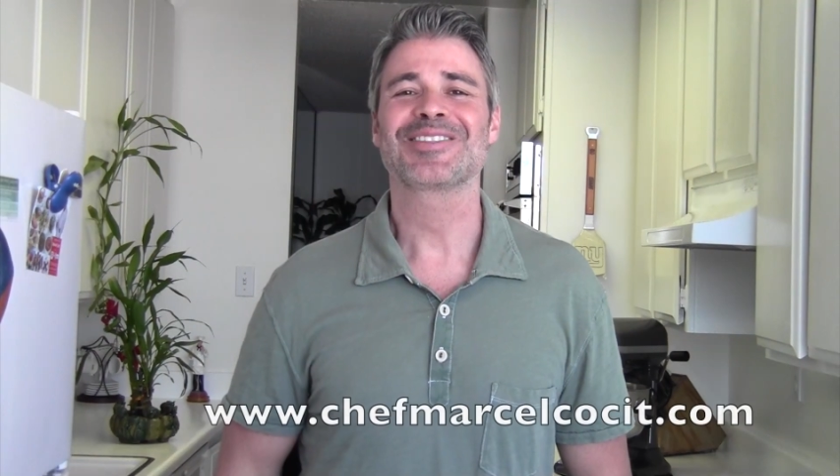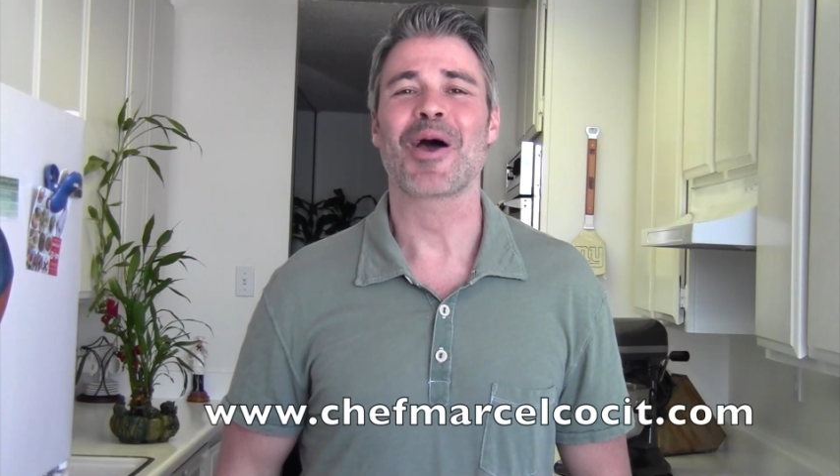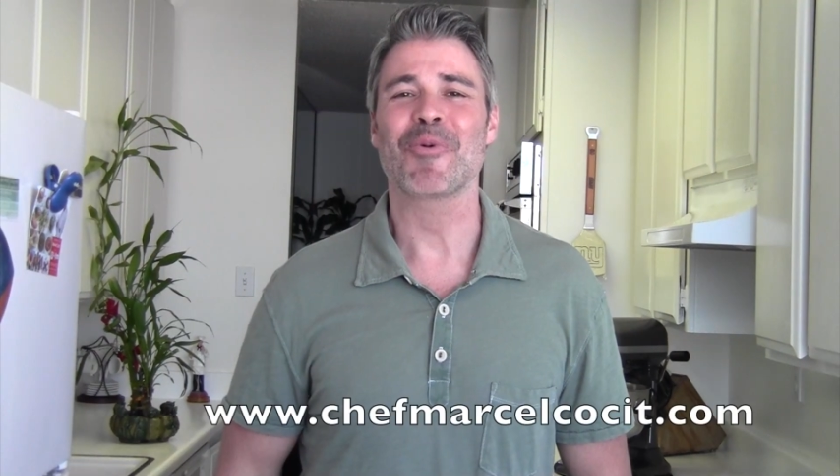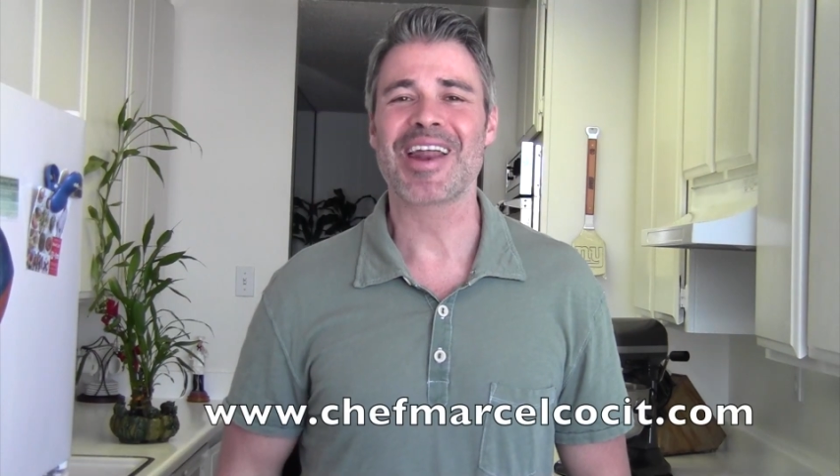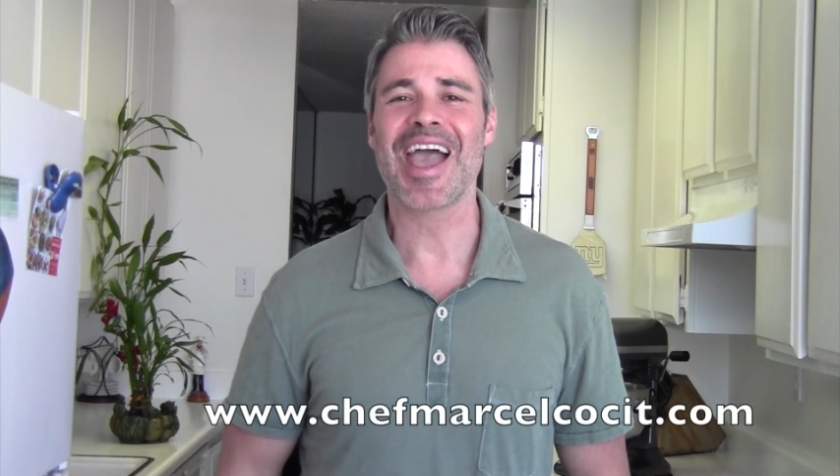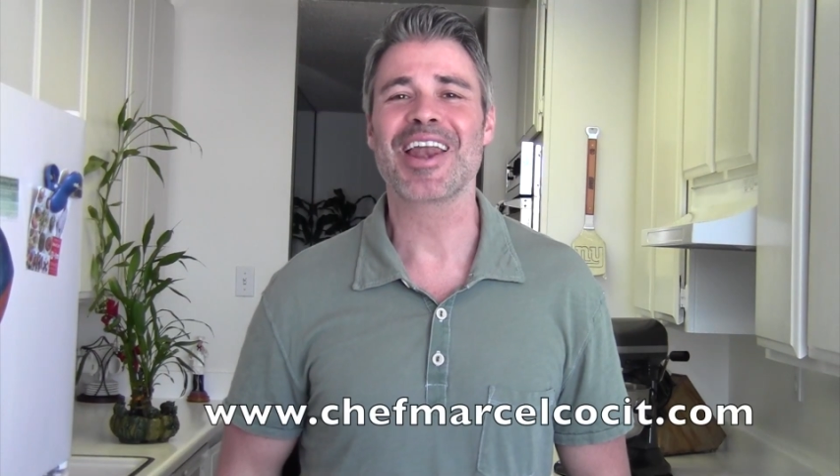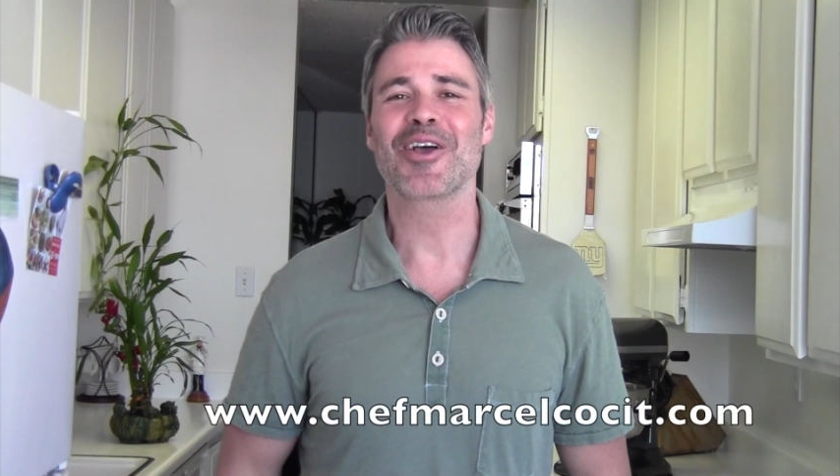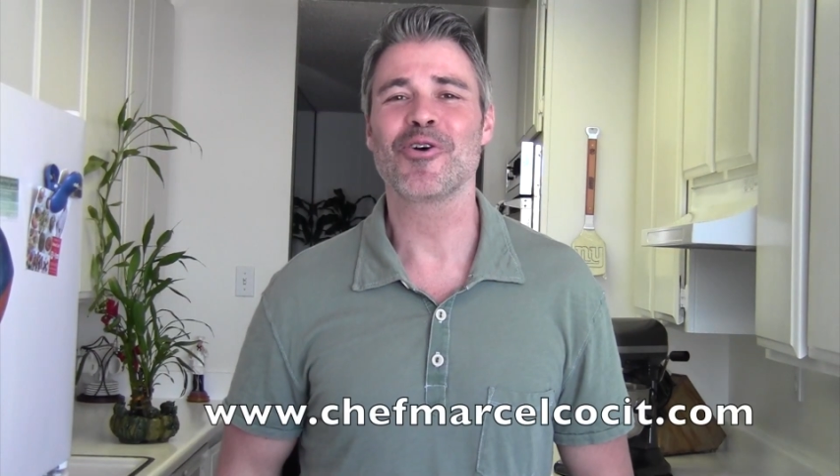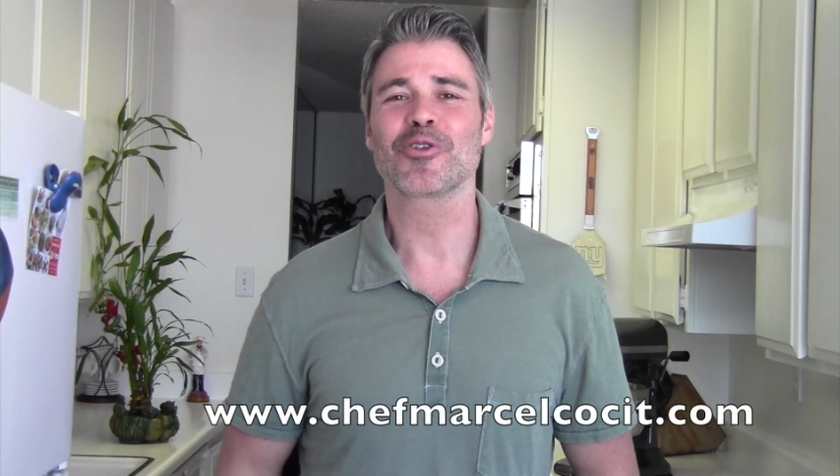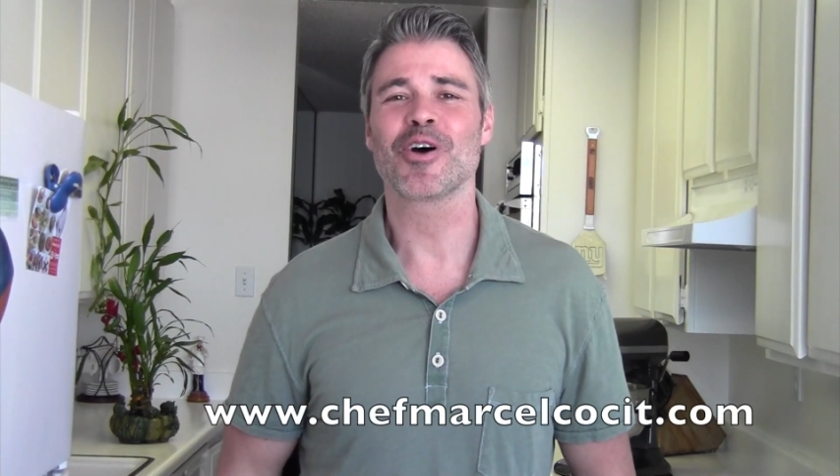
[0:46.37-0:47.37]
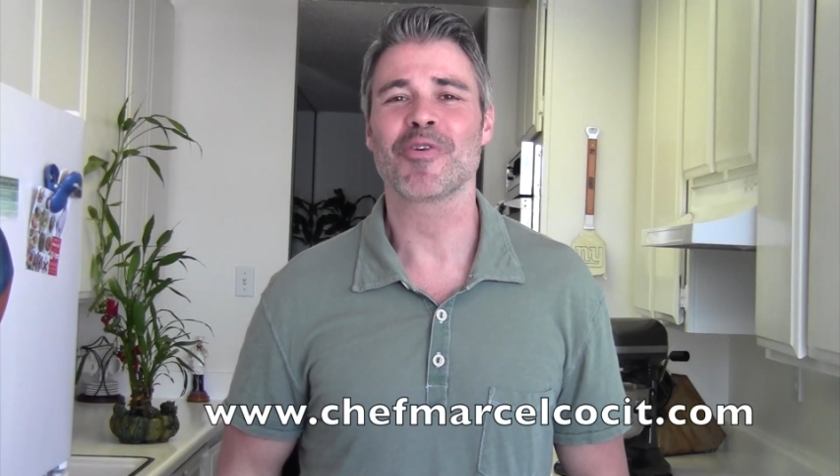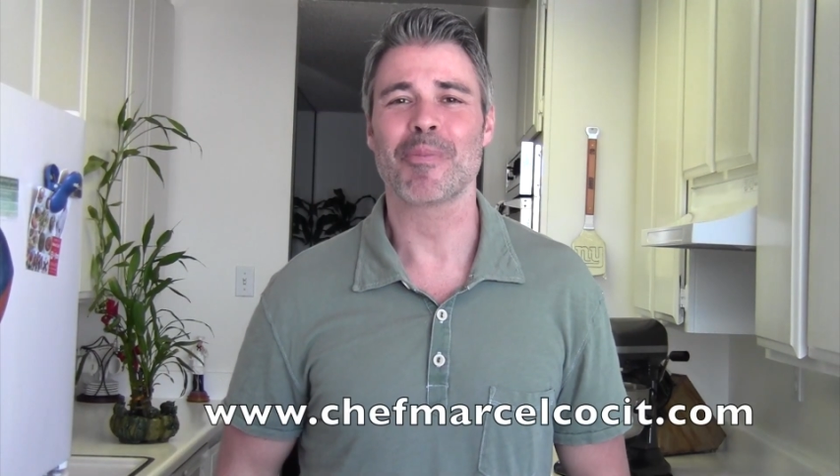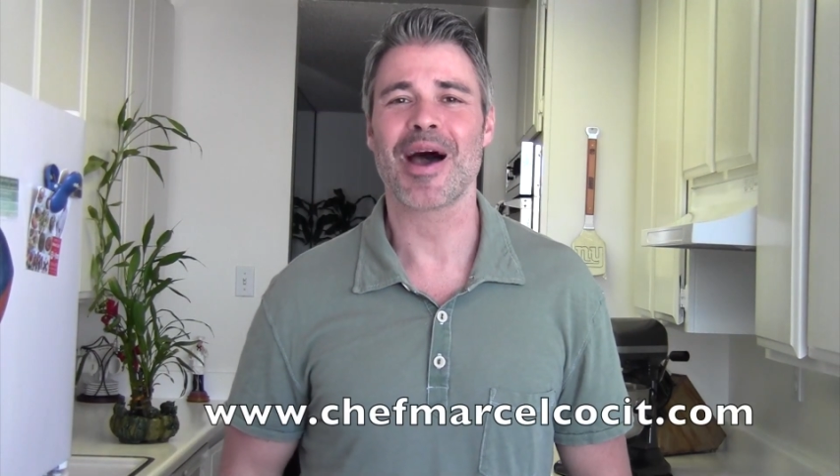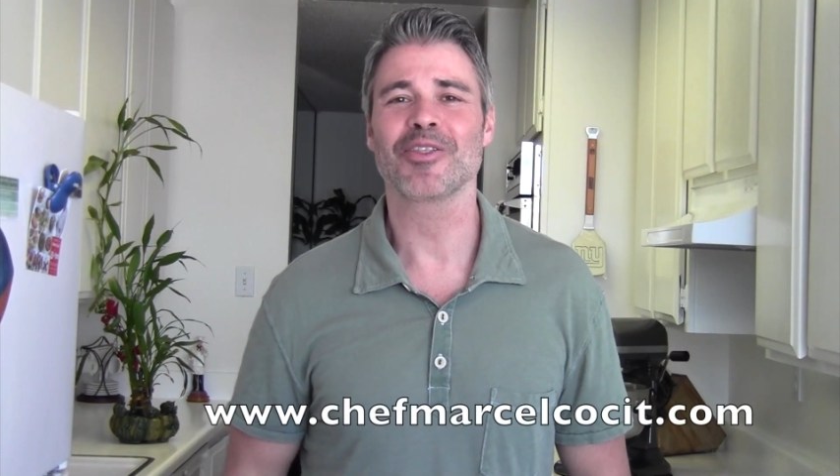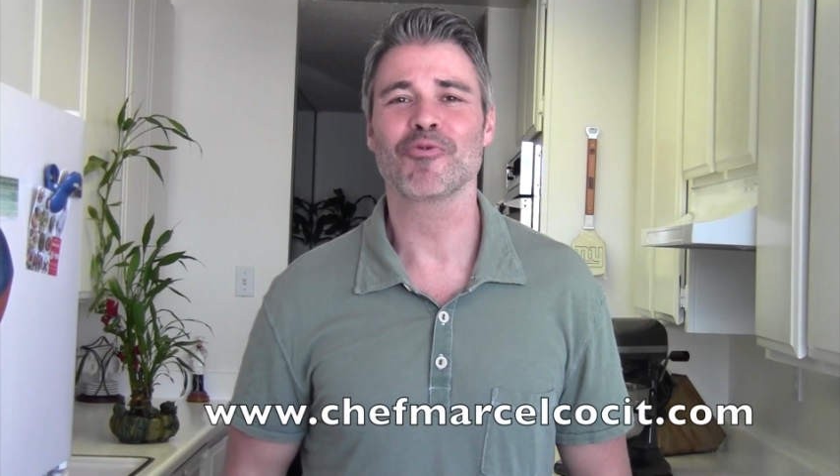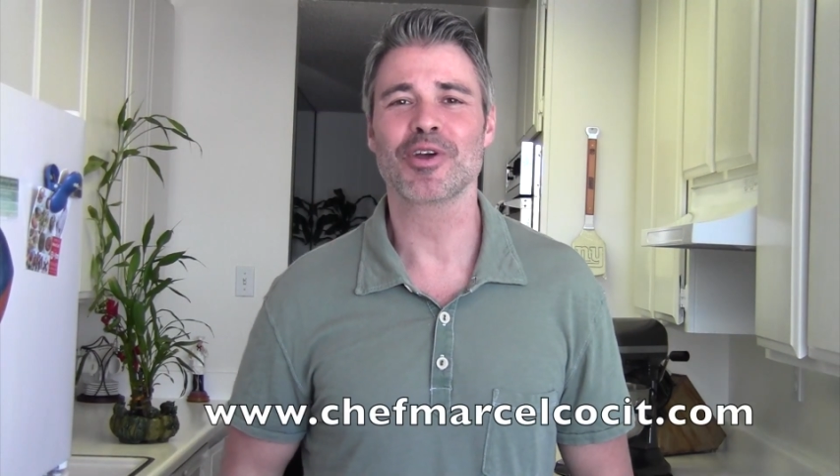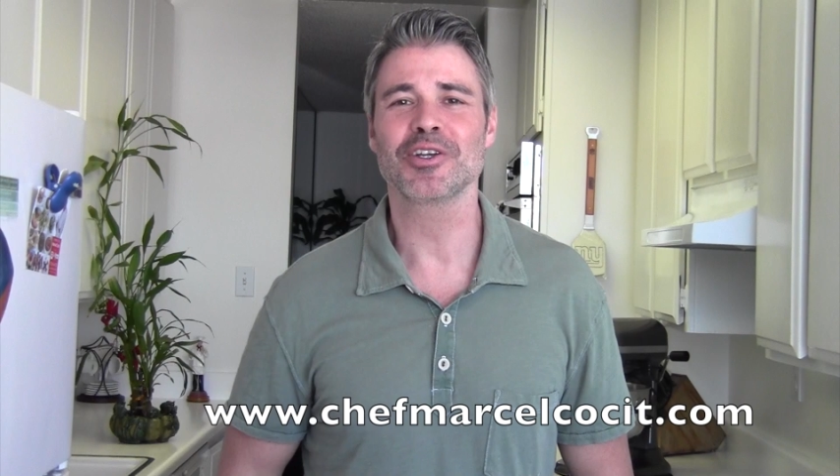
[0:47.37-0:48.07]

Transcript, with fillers: So I went ahead and cooked up a pound of